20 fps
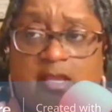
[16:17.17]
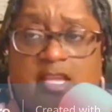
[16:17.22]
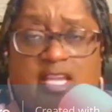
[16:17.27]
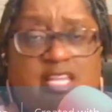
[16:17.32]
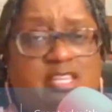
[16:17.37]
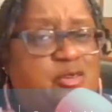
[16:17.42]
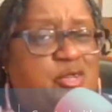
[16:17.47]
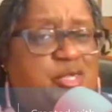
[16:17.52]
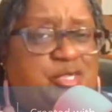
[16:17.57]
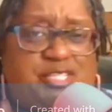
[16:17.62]

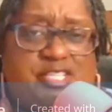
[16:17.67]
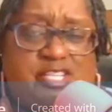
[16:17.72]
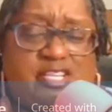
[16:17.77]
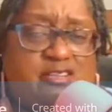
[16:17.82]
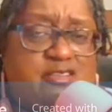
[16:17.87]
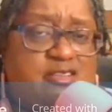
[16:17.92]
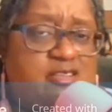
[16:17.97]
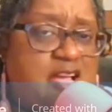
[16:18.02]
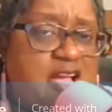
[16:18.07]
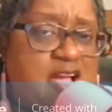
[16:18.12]
And you can share
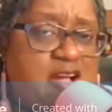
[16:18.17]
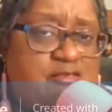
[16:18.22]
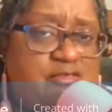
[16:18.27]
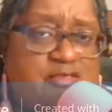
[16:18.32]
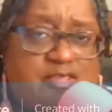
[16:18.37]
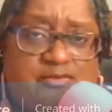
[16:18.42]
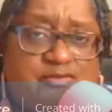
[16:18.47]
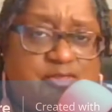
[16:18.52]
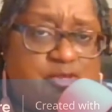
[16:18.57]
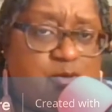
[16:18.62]
it out
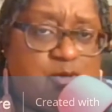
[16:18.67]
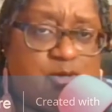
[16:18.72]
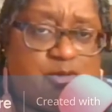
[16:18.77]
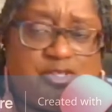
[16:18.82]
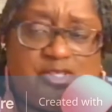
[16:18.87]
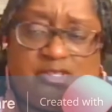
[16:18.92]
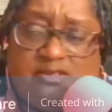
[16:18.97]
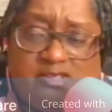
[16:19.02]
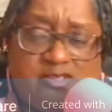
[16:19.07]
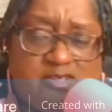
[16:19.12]
if you want
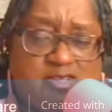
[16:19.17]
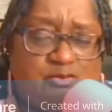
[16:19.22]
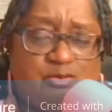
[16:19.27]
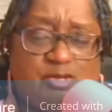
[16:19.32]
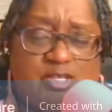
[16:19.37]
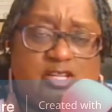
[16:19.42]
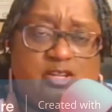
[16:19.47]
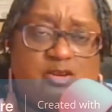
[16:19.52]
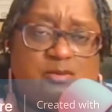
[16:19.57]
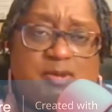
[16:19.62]
to. You know, it
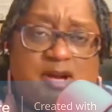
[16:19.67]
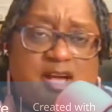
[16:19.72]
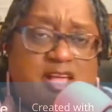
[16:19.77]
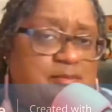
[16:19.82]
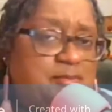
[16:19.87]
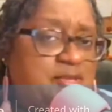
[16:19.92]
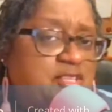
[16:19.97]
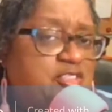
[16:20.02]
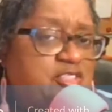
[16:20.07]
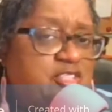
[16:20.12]
really don't bother
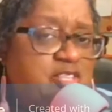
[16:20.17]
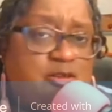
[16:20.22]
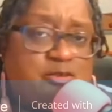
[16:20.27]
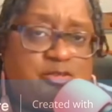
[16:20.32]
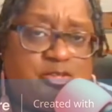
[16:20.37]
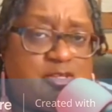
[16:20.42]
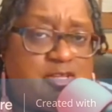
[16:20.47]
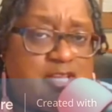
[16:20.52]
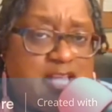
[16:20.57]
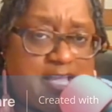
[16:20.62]
me. Just as long as
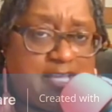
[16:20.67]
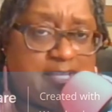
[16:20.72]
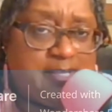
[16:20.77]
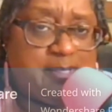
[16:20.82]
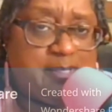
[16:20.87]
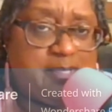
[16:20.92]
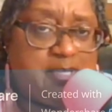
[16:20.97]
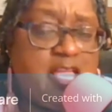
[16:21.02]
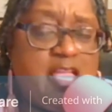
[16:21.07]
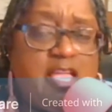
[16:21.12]
you're
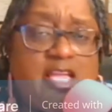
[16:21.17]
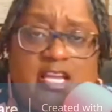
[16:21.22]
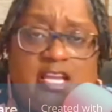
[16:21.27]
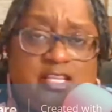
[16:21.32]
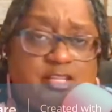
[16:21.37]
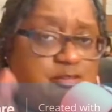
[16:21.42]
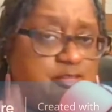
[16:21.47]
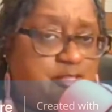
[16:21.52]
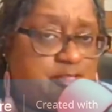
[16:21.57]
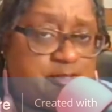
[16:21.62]
liking and
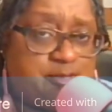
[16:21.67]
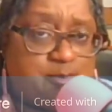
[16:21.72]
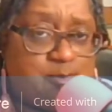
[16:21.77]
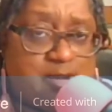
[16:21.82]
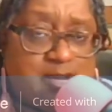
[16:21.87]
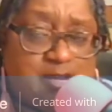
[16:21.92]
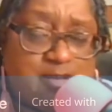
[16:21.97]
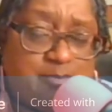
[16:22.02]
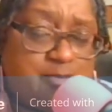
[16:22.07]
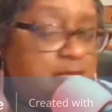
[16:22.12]
you're
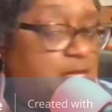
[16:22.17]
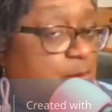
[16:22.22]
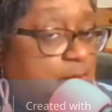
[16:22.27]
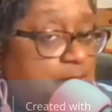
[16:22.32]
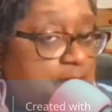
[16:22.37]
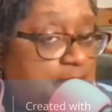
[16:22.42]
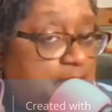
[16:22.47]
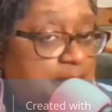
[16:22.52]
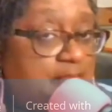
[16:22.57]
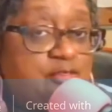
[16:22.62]
subscribing.
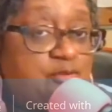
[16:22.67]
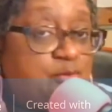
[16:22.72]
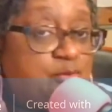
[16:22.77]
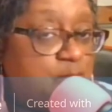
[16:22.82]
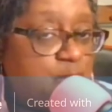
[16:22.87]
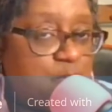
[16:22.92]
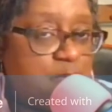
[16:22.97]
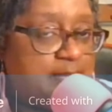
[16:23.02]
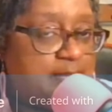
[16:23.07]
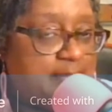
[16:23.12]
Okay, that's
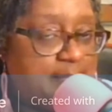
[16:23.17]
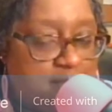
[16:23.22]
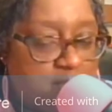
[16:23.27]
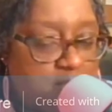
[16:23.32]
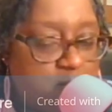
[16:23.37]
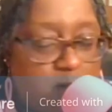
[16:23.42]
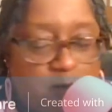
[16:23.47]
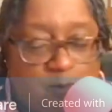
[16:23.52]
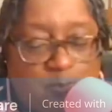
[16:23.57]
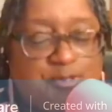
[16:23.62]
really what
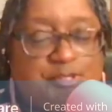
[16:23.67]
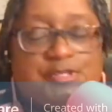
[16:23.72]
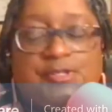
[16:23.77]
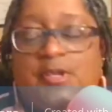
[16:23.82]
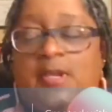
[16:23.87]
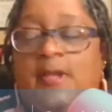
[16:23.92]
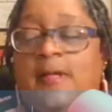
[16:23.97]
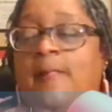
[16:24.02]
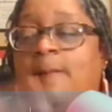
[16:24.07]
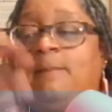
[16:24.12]
counts
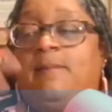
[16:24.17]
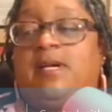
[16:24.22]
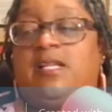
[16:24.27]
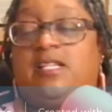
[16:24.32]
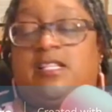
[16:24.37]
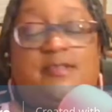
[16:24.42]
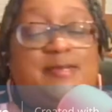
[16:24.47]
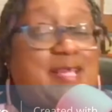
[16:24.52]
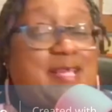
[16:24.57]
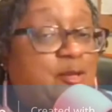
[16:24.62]
but
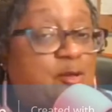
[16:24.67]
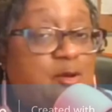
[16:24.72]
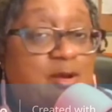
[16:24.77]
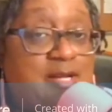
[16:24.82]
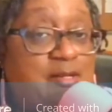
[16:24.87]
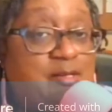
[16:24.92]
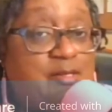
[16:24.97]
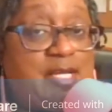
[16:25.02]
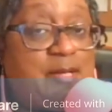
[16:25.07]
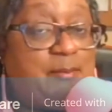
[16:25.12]
because I know
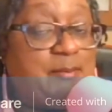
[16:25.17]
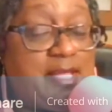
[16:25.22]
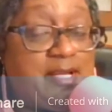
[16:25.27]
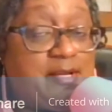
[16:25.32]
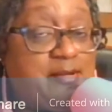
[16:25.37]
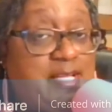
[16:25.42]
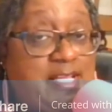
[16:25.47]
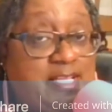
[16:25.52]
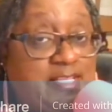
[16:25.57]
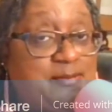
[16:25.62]
I, am not
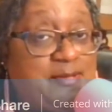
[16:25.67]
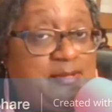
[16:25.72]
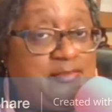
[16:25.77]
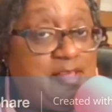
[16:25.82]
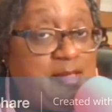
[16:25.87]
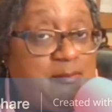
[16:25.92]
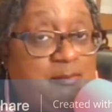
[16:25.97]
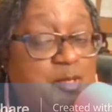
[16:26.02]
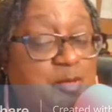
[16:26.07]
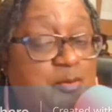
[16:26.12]
going to ask my
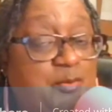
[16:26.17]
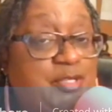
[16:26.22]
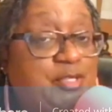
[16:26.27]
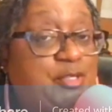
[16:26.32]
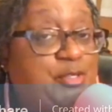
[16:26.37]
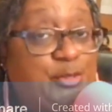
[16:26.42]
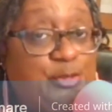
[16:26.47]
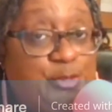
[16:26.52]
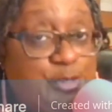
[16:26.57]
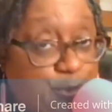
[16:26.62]
family to be
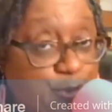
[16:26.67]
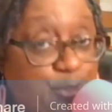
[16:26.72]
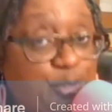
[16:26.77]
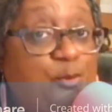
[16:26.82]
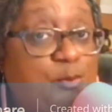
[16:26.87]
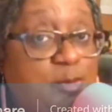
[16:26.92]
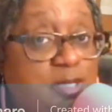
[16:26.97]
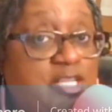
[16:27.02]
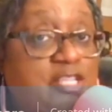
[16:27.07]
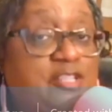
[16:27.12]
doing too
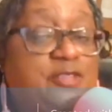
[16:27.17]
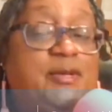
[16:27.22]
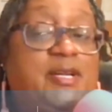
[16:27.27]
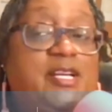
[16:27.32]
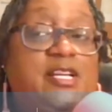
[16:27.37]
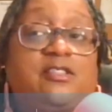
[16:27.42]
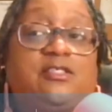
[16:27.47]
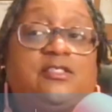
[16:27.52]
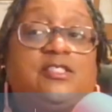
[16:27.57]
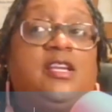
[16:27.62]
much
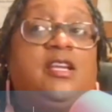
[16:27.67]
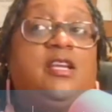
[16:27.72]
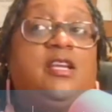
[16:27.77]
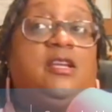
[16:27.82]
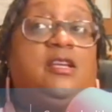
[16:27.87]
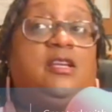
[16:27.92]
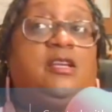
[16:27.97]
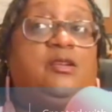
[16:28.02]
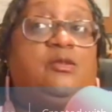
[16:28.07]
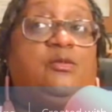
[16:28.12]
because
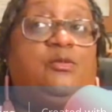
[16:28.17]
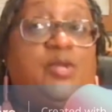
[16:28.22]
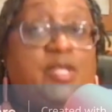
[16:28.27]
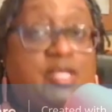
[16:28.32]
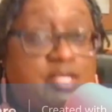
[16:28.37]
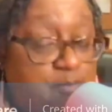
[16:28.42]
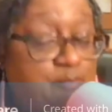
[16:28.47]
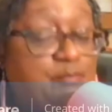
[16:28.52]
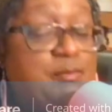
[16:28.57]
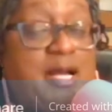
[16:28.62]

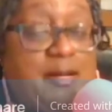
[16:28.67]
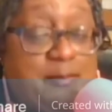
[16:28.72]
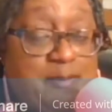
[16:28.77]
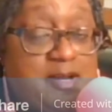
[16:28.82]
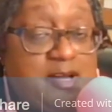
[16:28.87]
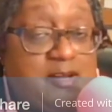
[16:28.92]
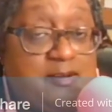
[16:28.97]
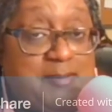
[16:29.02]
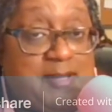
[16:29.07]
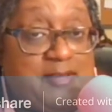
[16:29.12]
when my
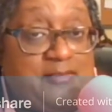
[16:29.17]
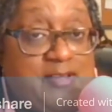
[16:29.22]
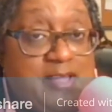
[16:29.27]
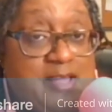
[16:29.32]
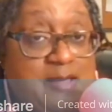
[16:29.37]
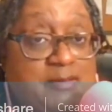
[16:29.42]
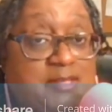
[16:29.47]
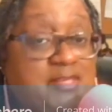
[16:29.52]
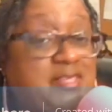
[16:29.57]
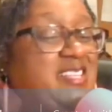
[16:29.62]
part of my
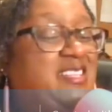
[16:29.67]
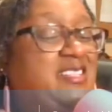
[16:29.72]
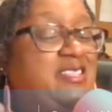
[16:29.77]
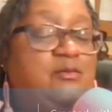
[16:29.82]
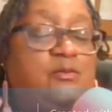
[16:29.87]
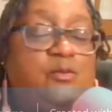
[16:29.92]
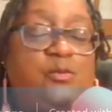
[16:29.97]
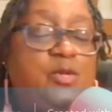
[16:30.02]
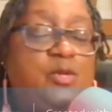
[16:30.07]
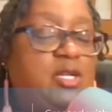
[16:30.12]
family, they,
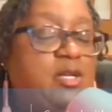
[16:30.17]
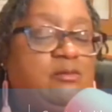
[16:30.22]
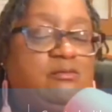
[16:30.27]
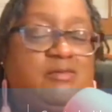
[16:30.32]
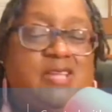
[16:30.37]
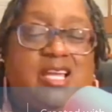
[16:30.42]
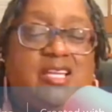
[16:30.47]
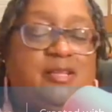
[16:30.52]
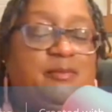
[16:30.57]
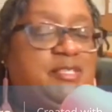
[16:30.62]
we don't
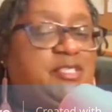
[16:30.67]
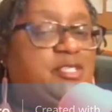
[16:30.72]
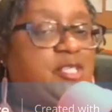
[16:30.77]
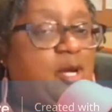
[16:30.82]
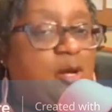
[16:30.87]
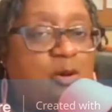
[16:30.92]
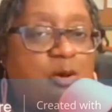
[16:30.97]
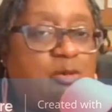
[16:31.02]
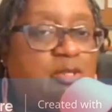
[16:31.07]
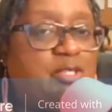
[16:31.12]
like to be
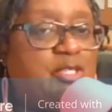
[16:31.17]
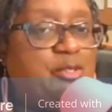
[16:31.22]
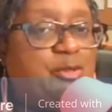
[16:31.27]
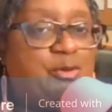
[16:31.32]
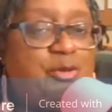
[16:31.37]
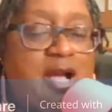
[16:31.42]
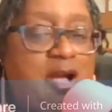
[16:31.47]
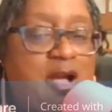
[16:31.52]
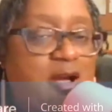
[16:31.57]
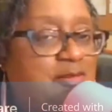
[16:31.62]
told what to
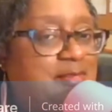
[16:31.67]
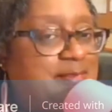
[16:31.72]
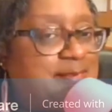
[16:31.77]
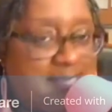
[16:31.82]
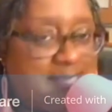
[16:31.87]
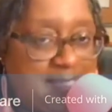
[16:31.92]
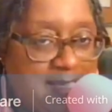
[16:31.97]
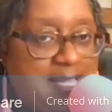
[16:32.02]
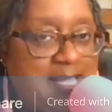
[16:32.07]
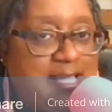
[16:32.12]
do all the
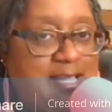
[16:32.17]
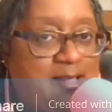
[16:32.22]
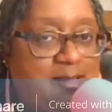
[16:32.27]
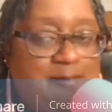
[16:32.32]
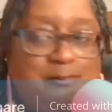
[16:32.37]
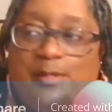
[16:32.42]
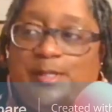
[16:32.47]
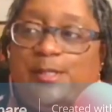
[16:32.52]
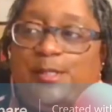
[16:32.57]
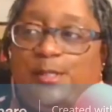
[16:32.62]
time. If
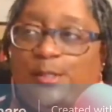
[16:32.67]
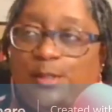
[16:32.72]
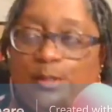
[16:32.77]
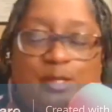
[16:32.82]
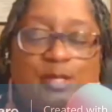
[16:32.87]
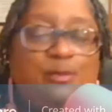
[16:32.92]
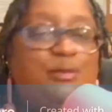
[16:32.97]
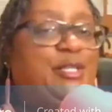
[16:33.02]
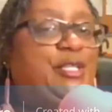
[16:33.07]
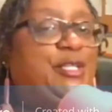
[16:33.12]
we do
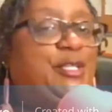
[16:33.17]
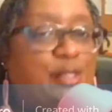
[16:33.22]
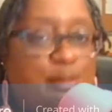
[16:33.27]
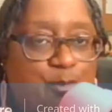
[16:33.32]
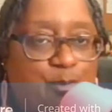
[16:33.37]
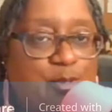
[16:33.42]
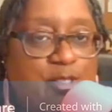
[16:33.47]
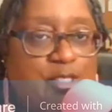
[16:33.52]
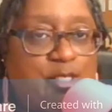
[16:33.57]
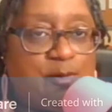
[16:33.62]
it, we
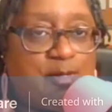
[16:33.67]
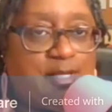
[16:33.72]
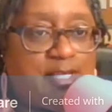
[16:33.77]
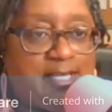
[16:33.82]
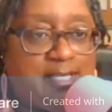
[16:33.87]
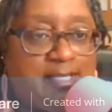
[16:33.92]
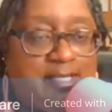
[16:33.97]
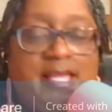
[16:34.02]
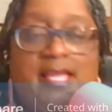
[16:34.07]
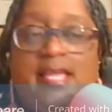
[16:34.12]
do it,
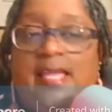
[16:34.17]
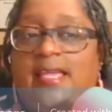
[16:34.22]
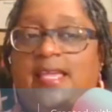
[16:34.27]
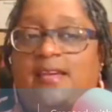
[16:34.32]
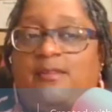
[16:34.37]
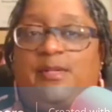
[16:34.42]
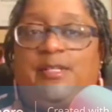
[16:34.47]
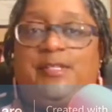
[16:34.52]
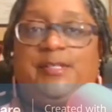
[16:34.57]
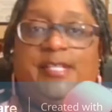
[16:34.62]
okay? If
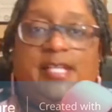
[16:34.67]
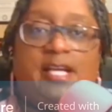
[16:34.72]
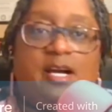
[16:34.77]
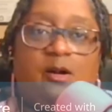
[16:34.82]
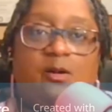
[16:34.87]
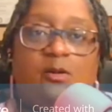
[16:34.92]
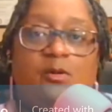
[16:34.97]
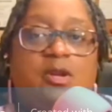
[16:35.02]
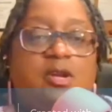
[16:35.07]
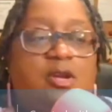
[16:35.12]
we
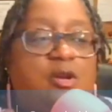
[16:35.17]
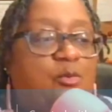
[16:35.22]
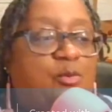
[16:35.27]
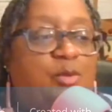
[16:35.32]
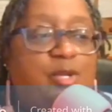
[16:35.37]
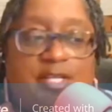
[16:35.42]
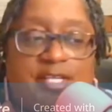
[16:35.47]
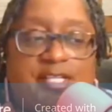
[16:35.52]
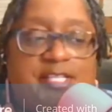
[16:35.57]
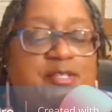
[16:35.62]
don't,
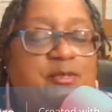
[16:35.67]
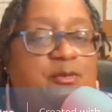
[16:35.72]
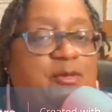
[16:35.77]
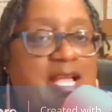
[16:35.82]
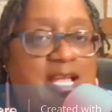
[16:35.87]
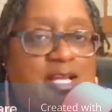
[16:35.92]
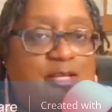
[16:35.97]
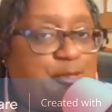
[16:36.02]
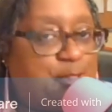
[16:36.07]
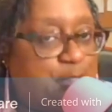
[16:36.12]
we'll get
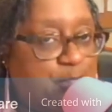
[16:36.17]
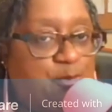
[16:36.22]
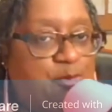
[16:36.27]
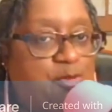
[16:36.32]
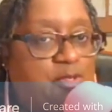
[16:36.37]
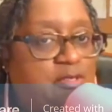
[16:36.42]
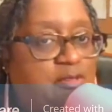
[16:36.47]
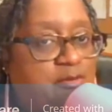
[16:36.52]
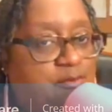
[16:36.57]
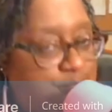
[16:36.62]
around to
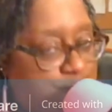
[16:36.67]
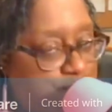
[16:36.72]
it.